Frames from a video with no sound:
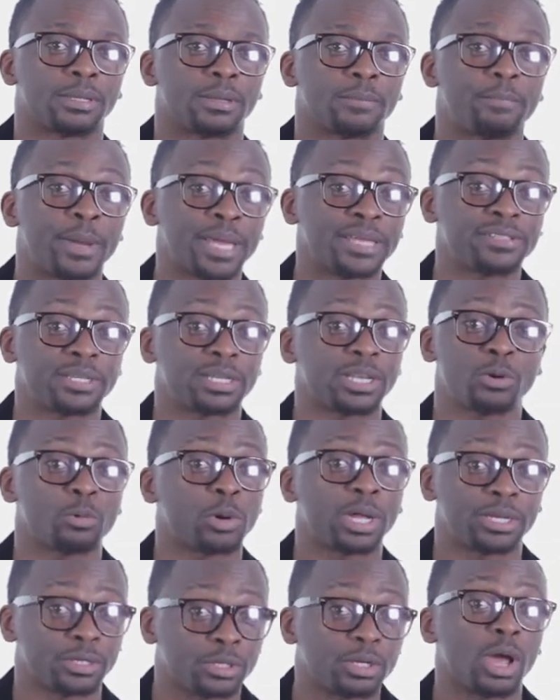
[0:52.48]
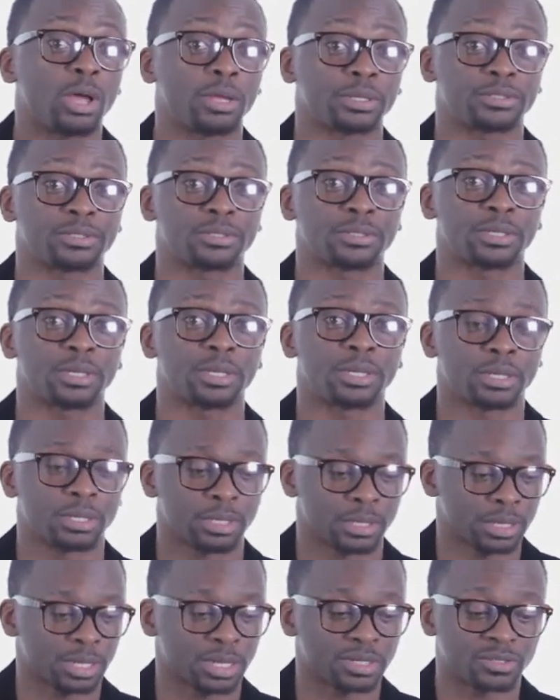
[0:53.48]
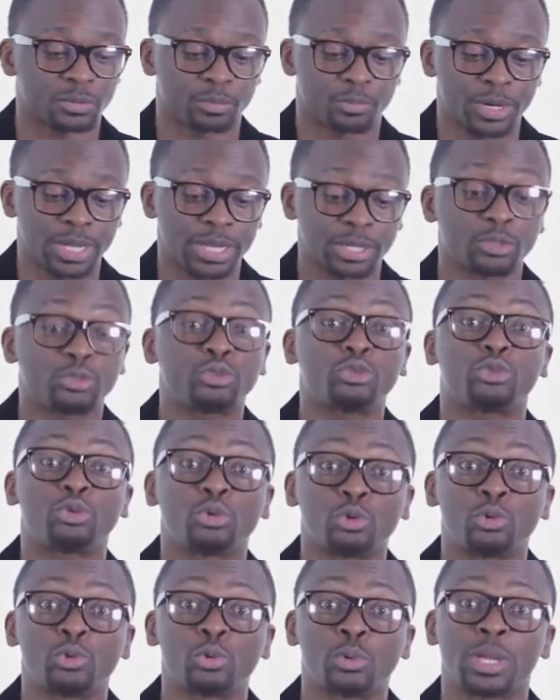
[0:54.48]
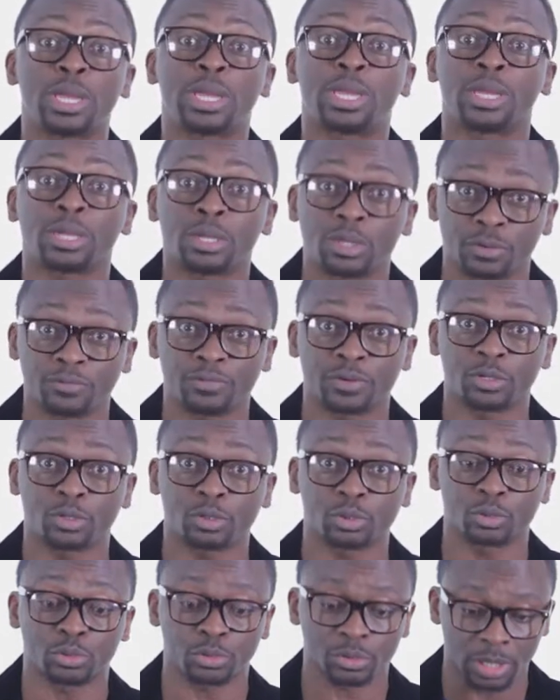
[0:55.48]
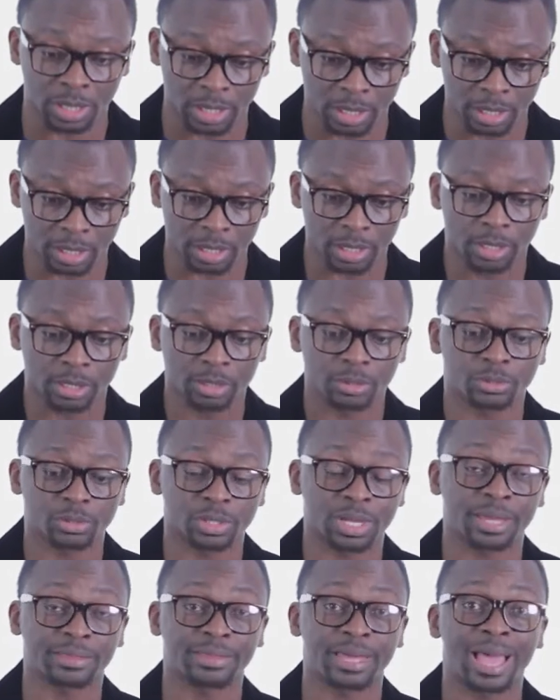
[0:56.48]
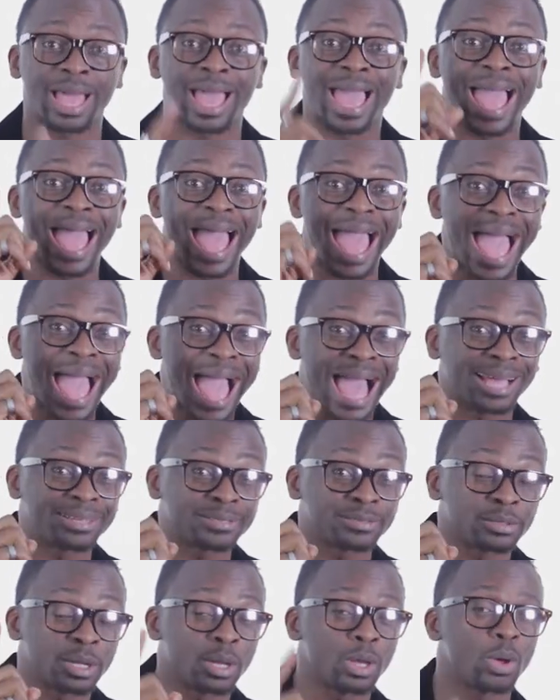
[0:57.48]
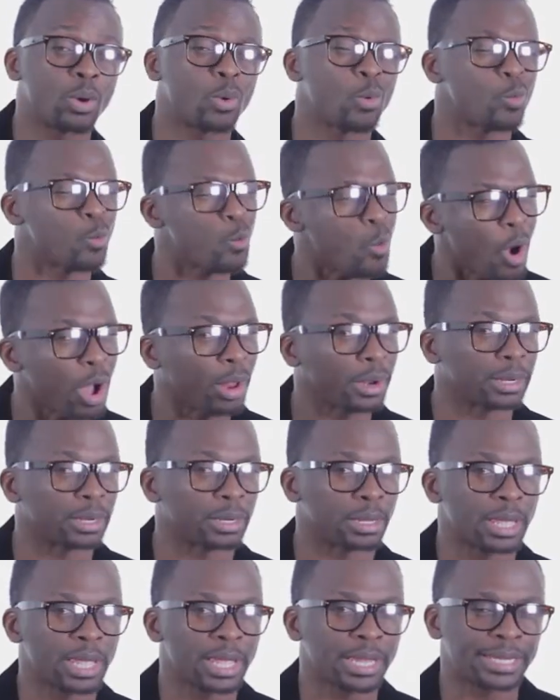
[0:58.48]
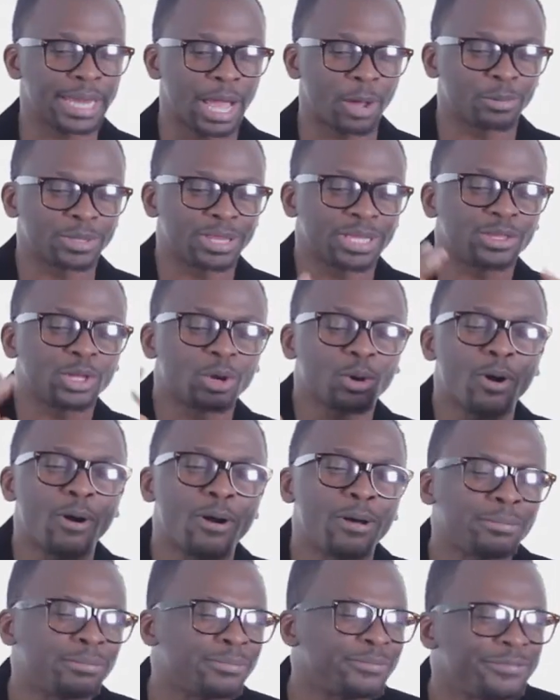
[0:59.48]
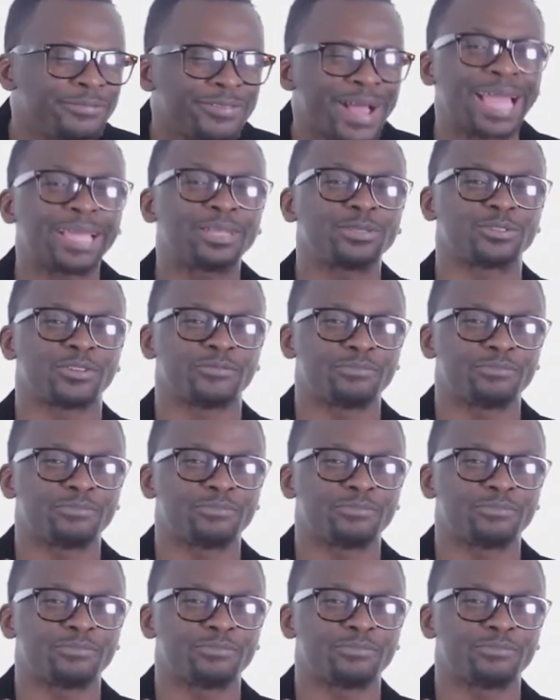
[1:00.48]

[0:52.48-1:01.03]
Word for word: Basically, what it does is it brings two individuals together as one. Now, within the confines of